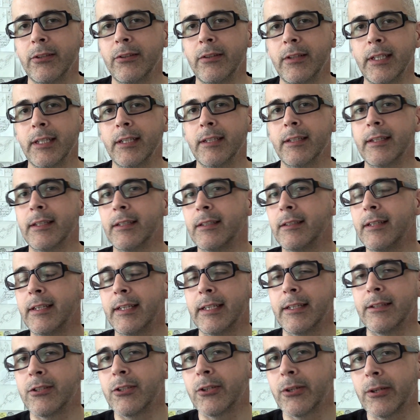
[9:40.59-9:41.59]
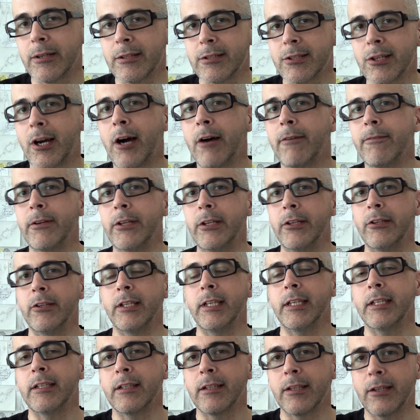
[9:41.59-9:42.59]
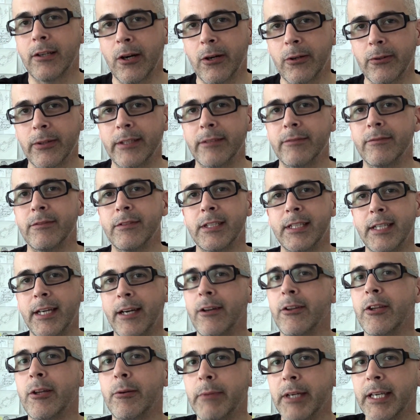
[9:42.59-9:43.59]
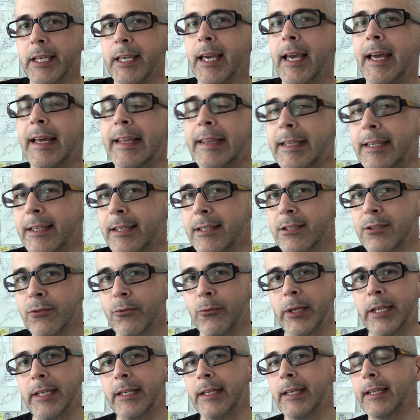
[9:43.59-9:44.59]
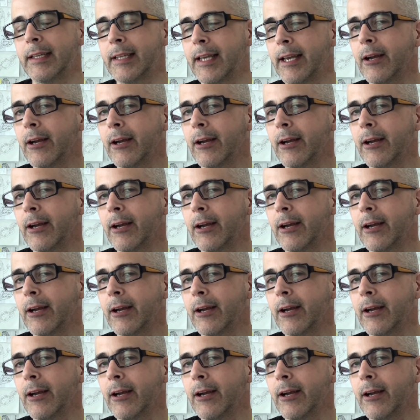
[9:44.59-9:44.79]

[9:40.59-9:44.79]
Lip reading: it turns off and you need to go and tell them again that it's windy.